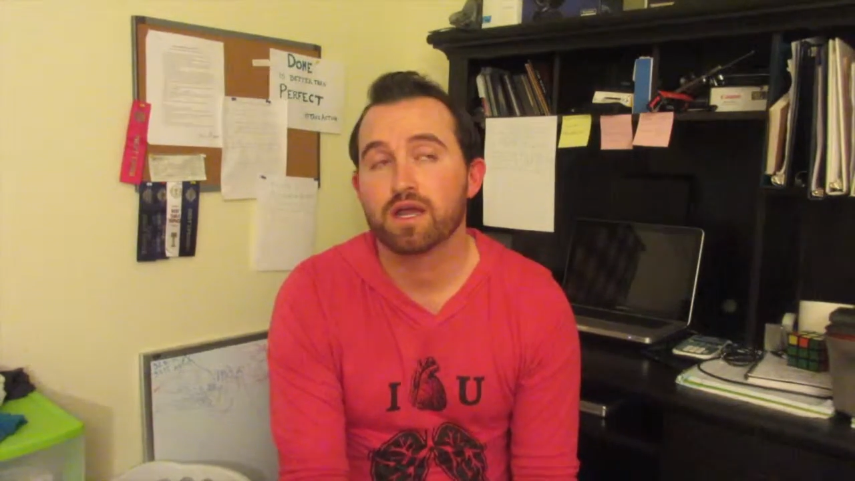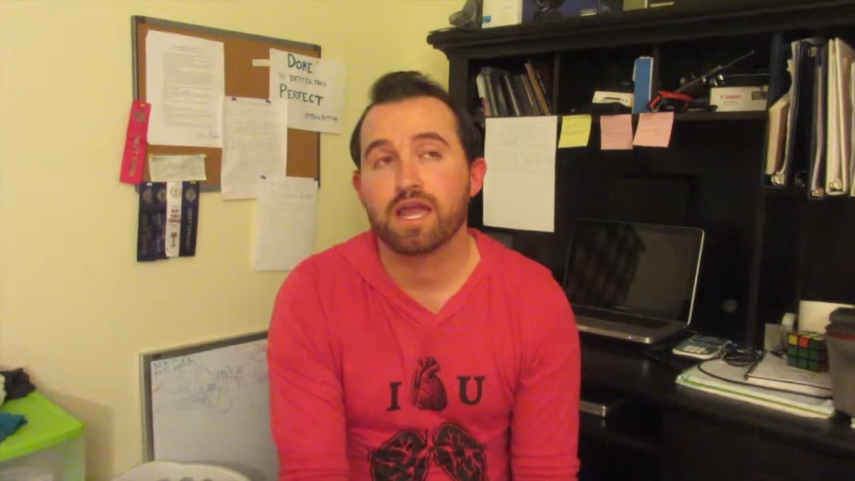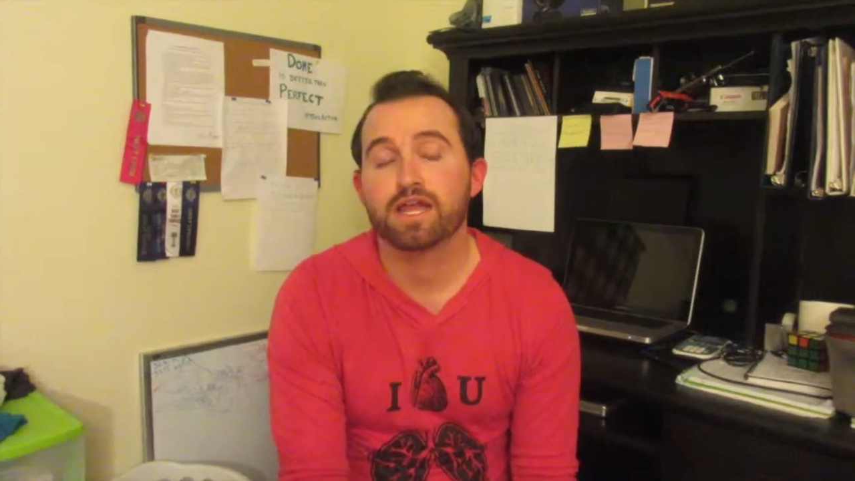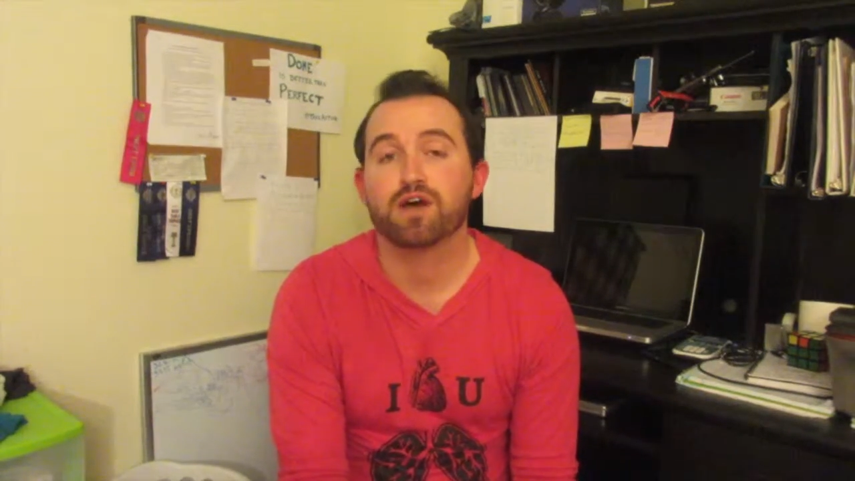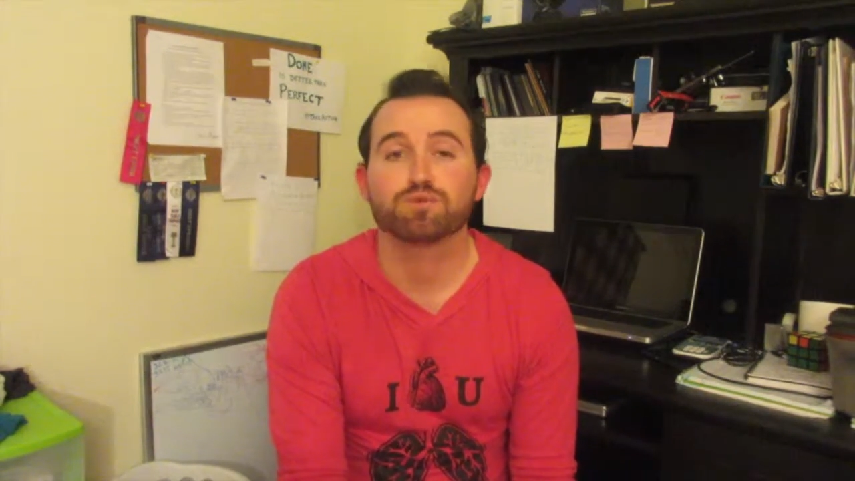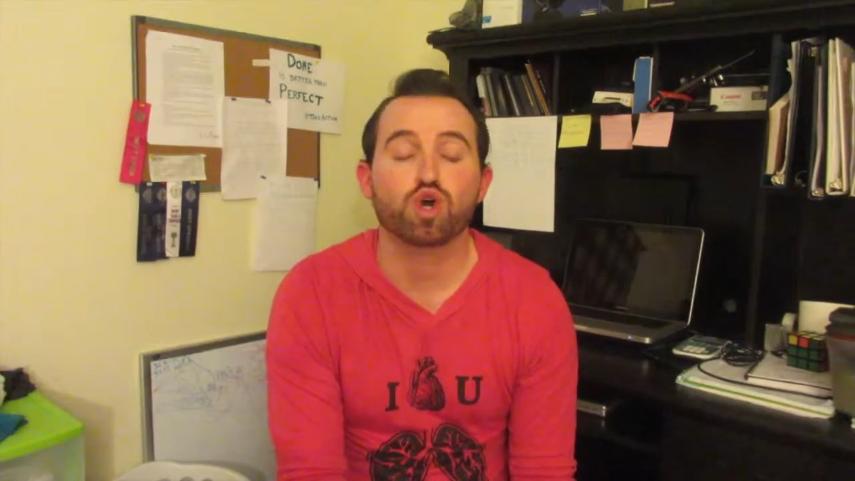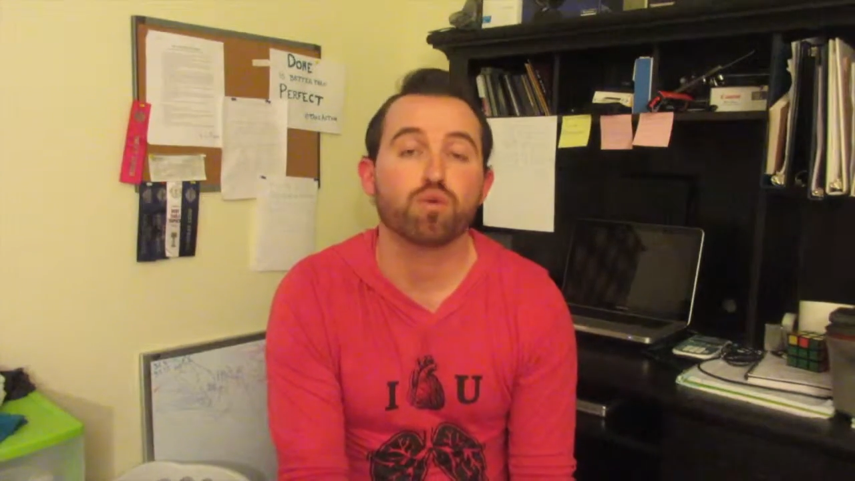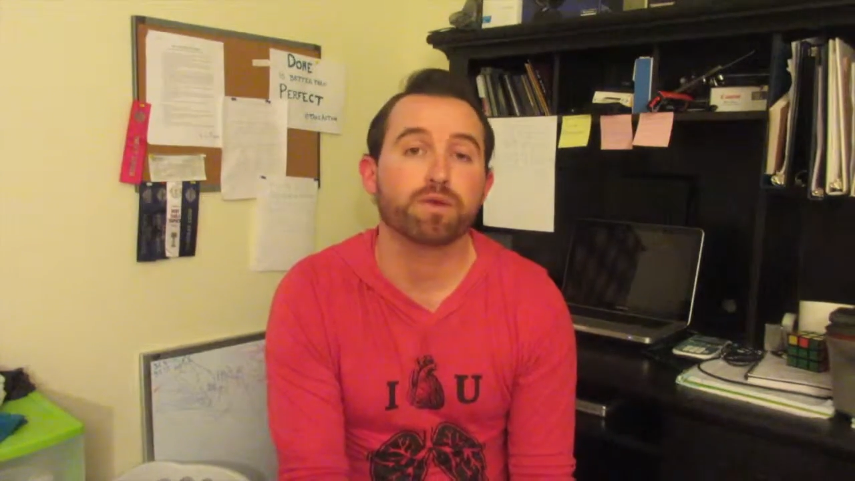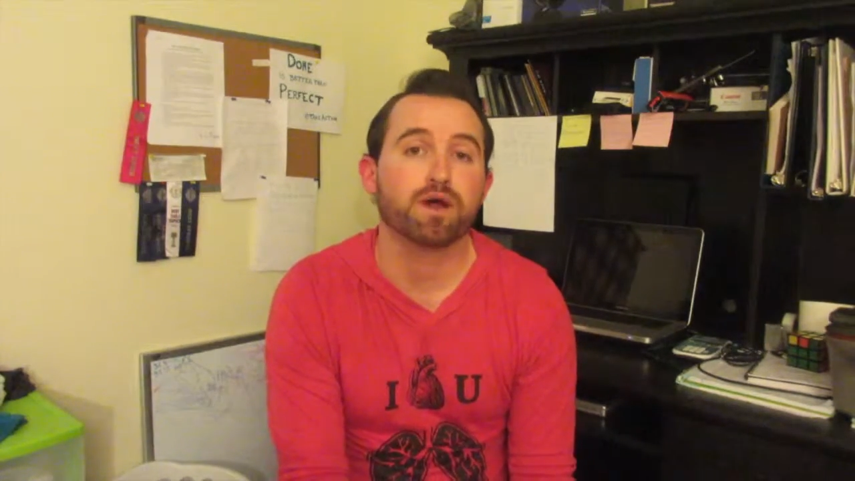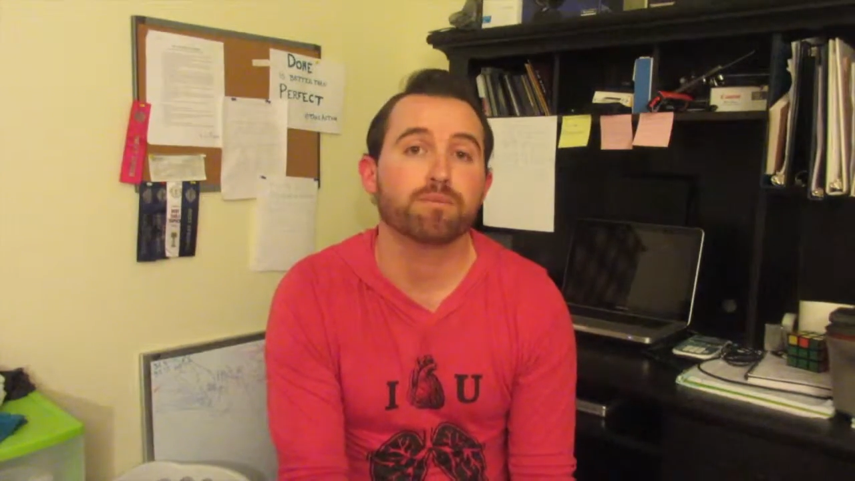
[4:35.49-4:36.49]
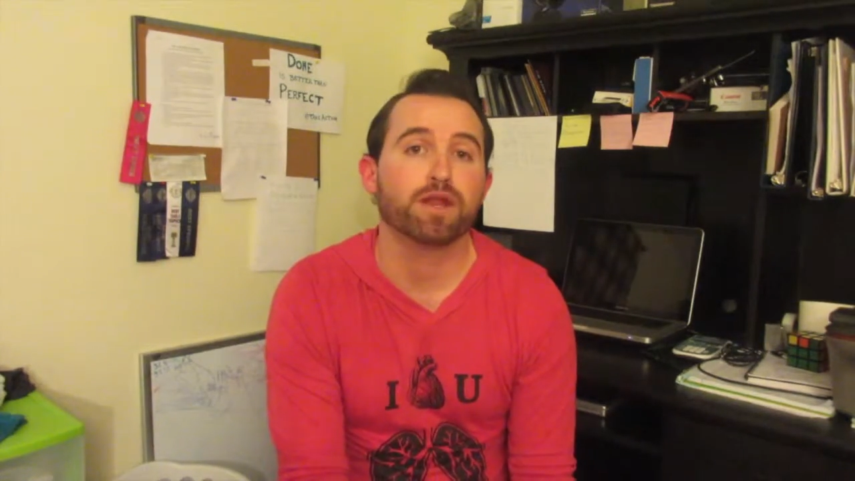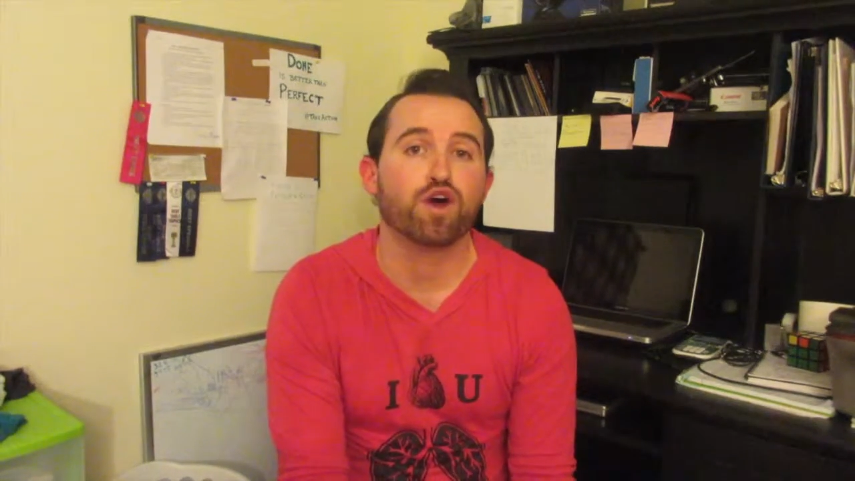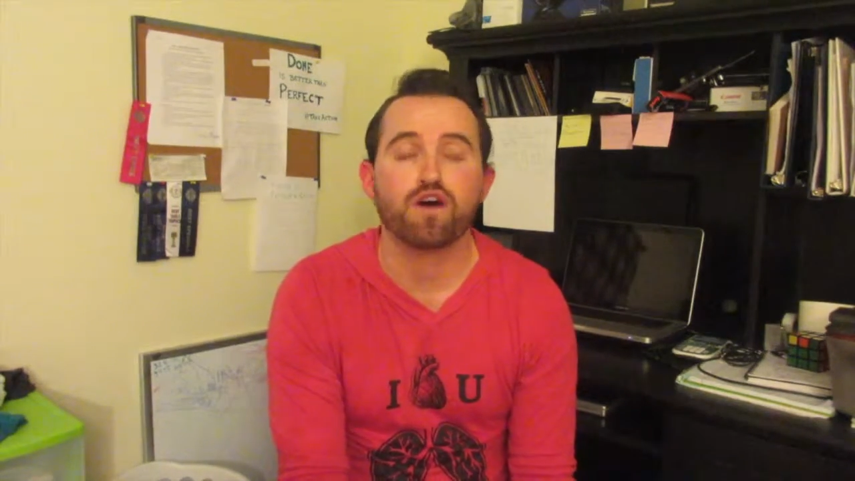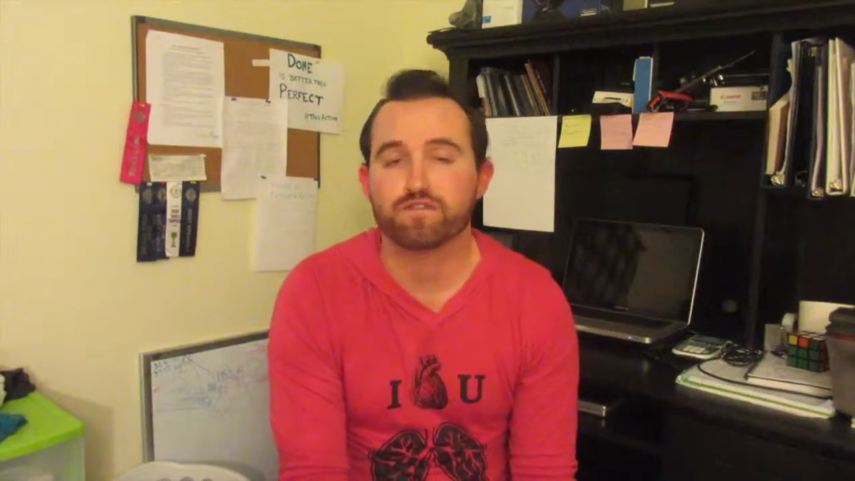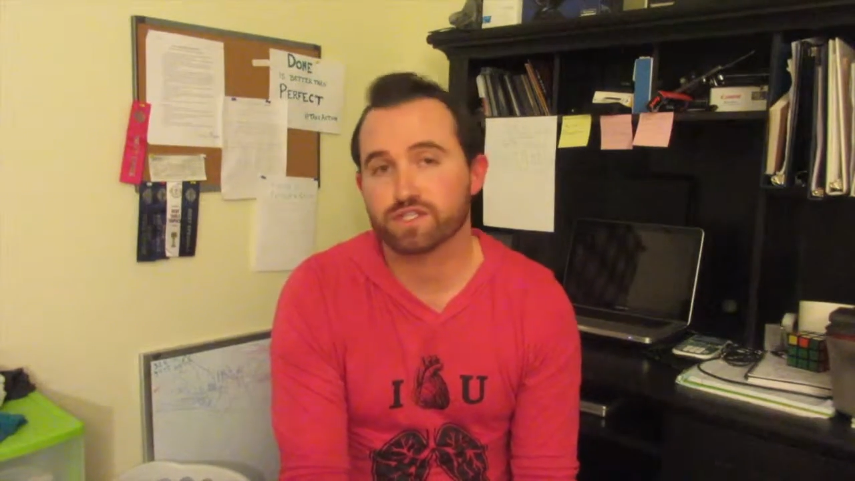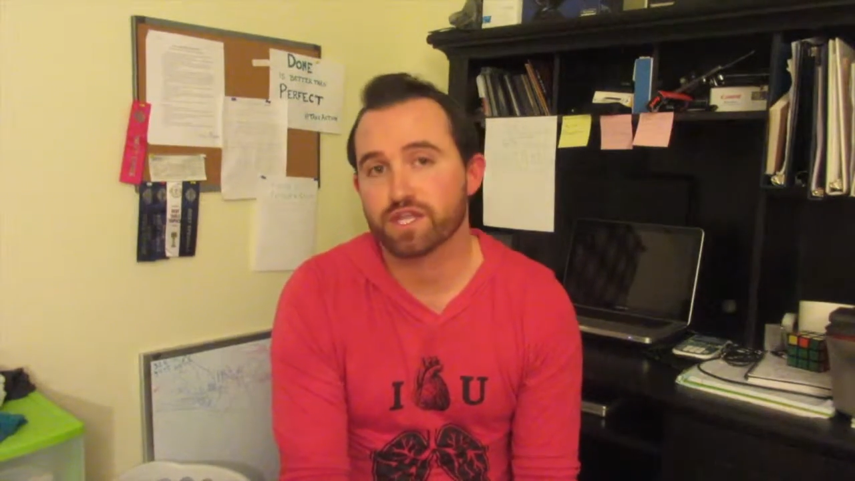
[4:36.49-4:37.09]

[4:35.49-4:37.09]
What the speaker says: and helped open up an office